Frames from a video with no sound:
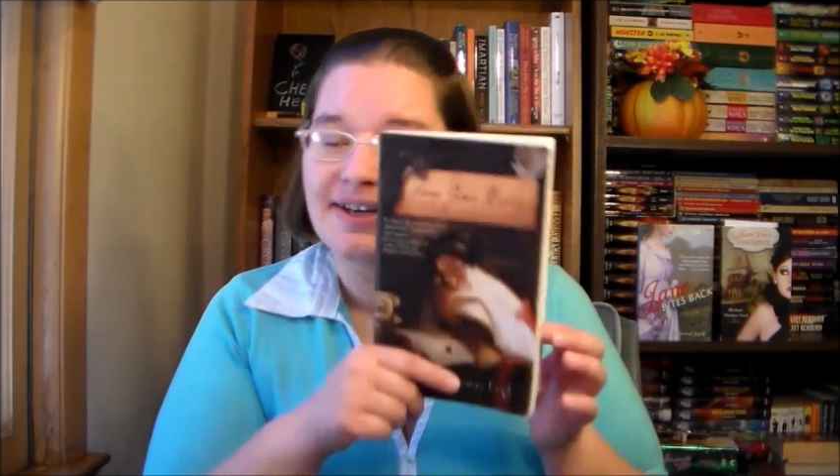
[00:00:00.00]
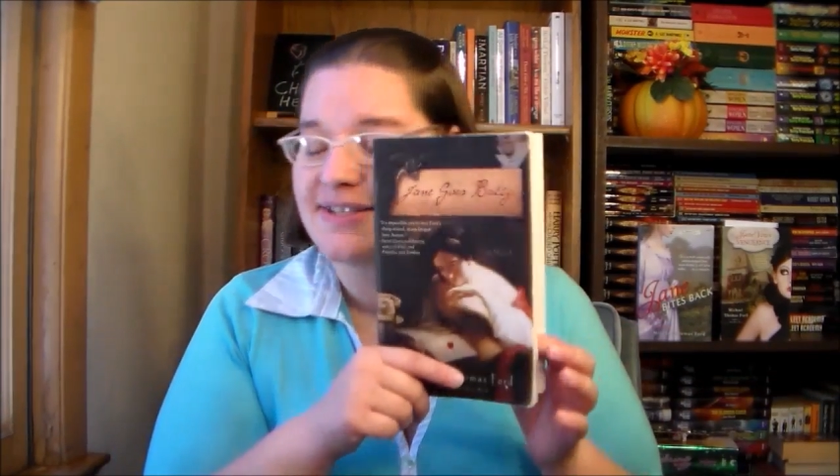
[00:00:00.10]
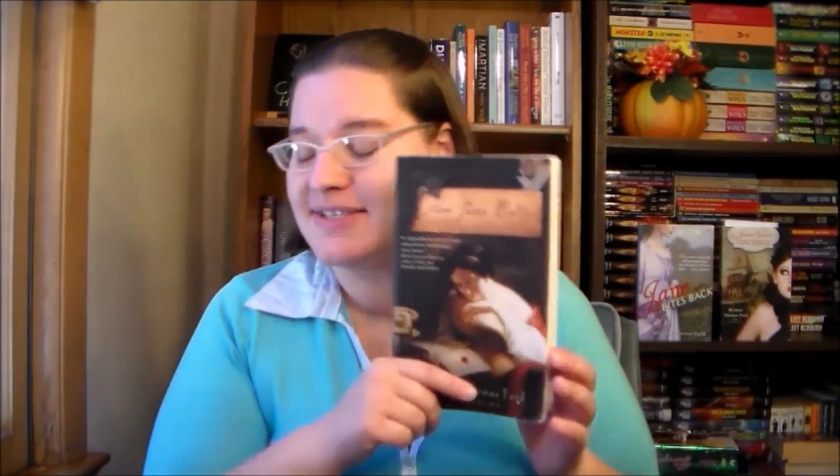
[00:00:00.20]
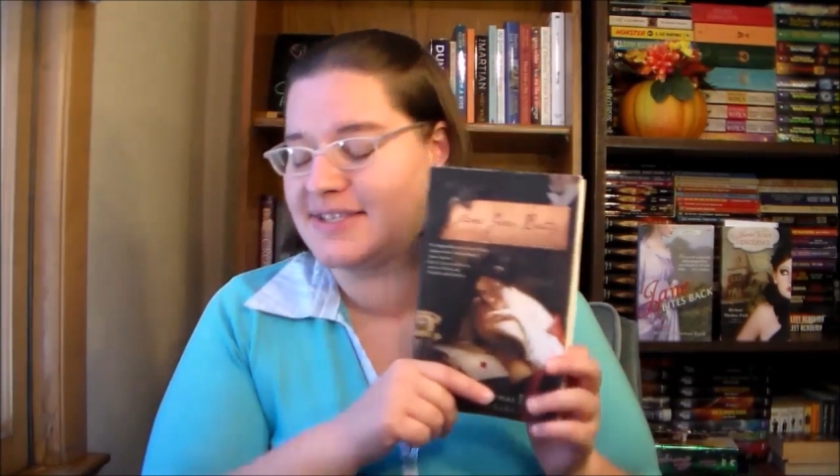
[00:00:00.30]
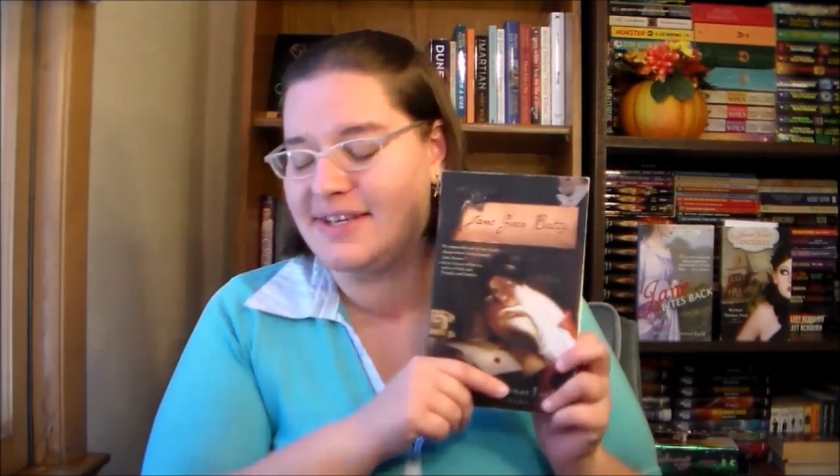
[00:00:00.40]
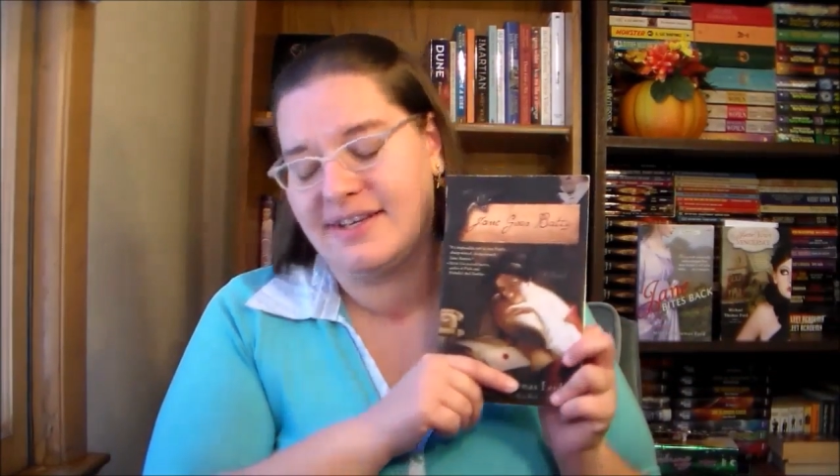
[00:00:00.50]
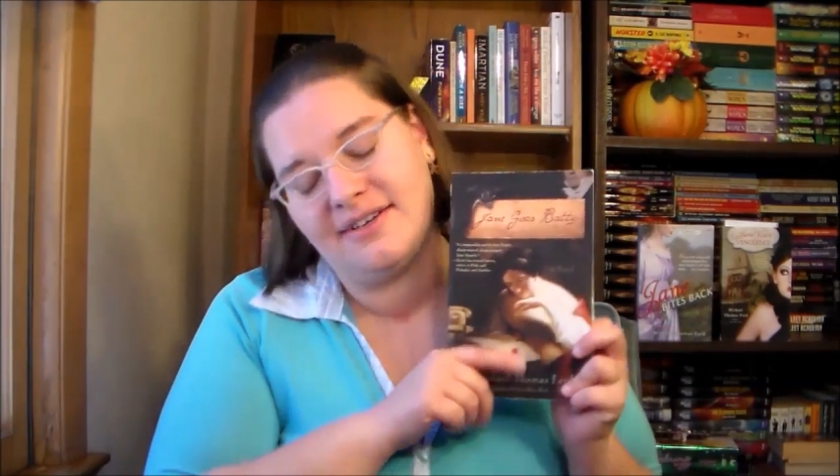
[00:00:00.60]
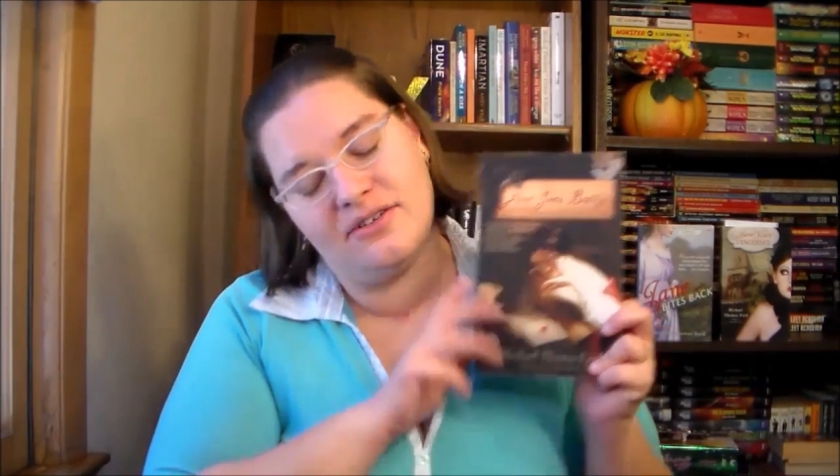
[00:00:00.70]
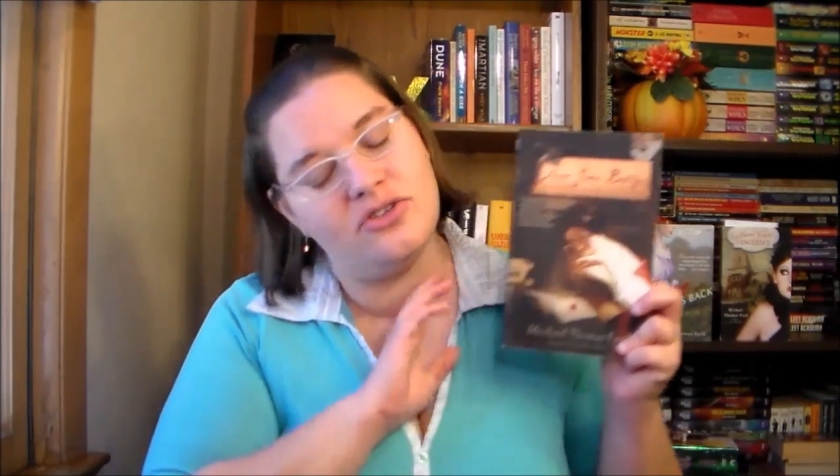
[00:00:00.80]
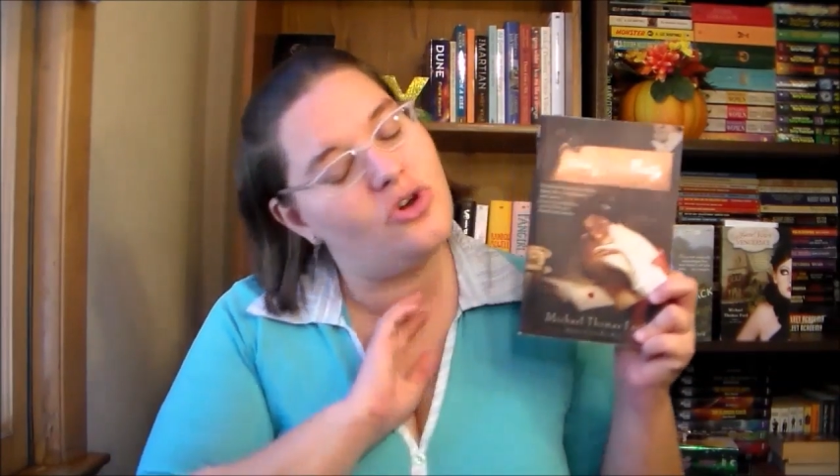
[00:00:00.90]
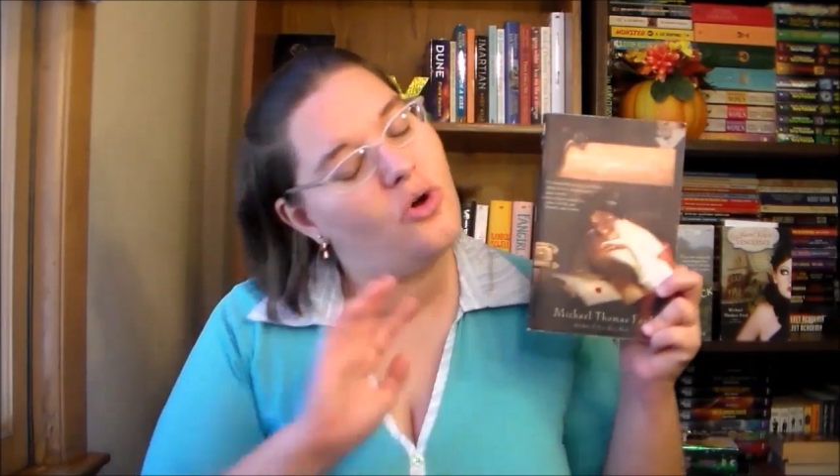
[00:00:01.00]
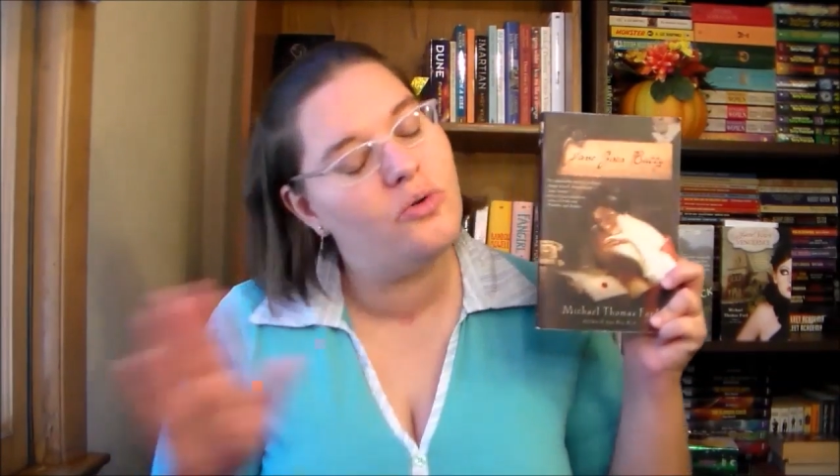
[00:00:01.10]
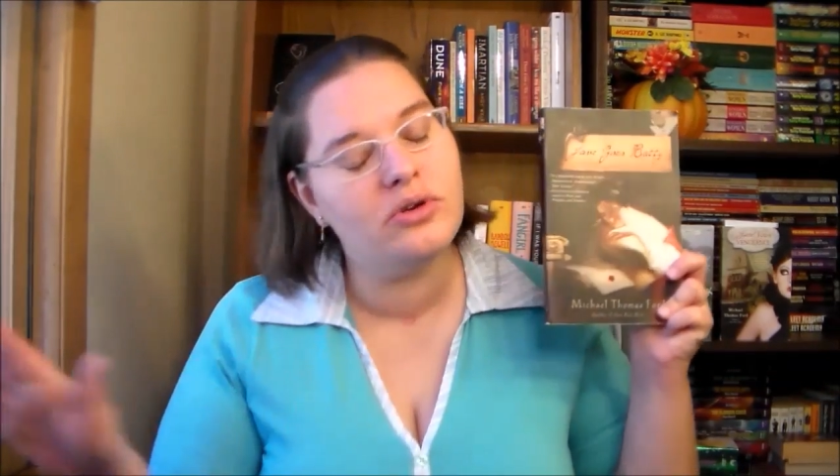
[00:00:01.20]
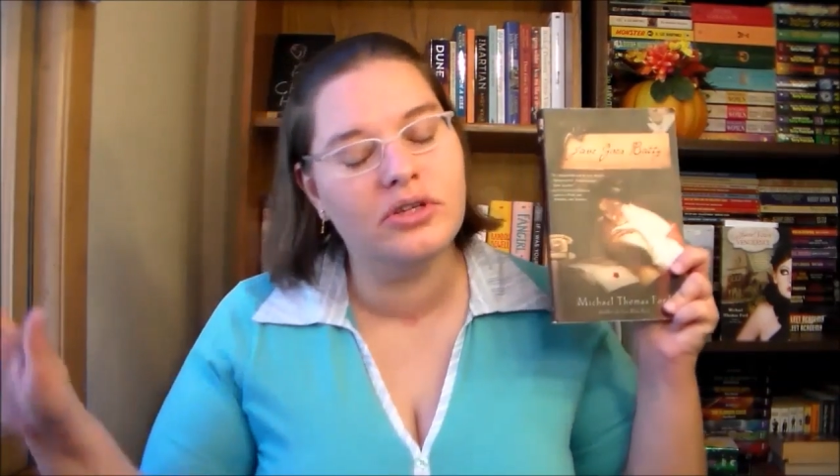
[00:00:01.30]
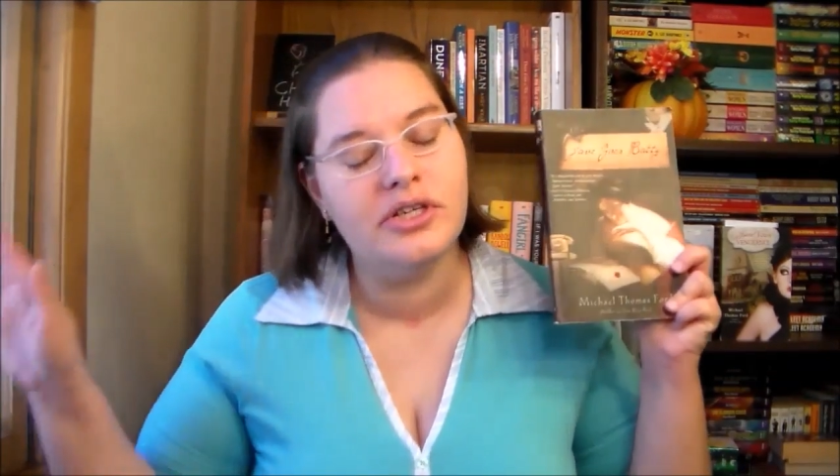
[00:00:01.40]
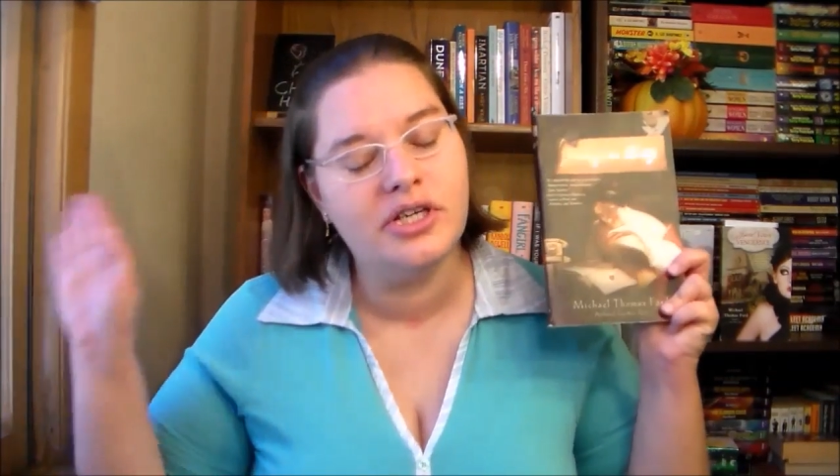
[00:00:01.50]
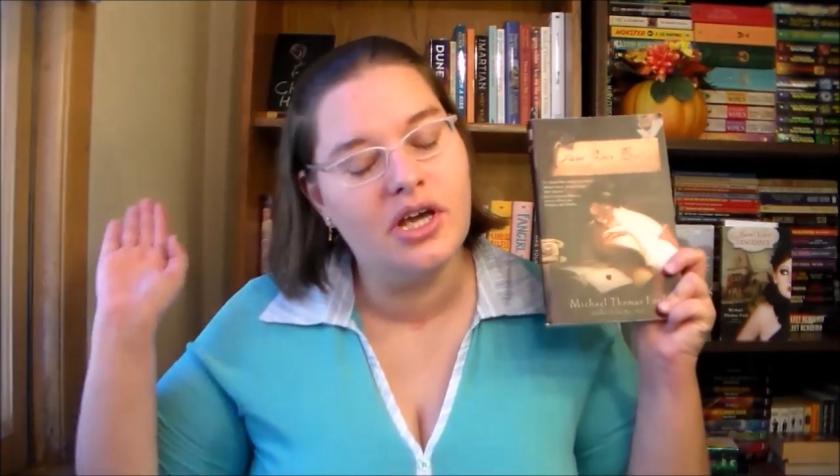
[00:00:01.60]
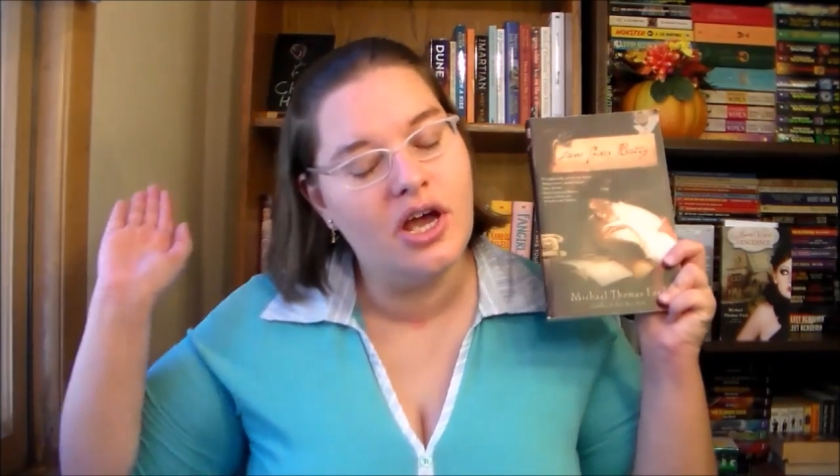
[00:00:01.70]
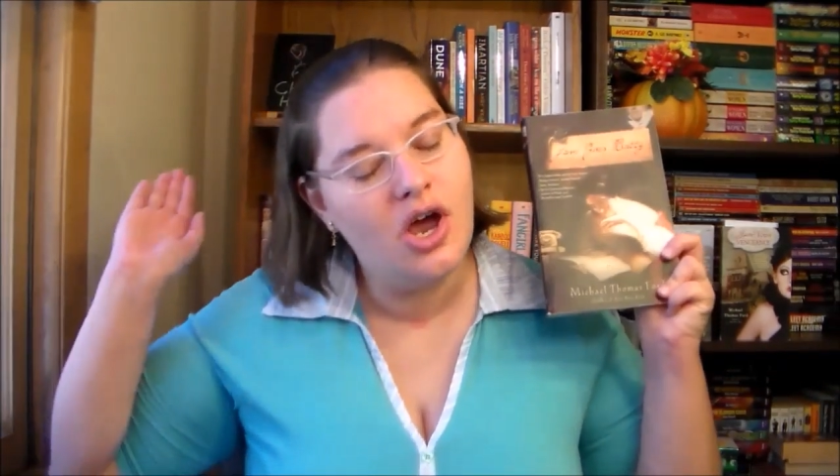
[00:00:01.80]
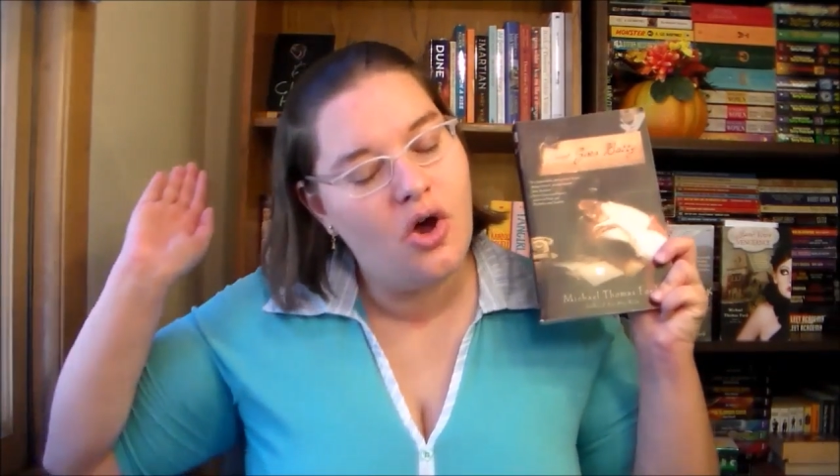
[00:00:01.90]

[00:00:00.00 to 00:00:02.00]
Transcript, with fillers: It's totally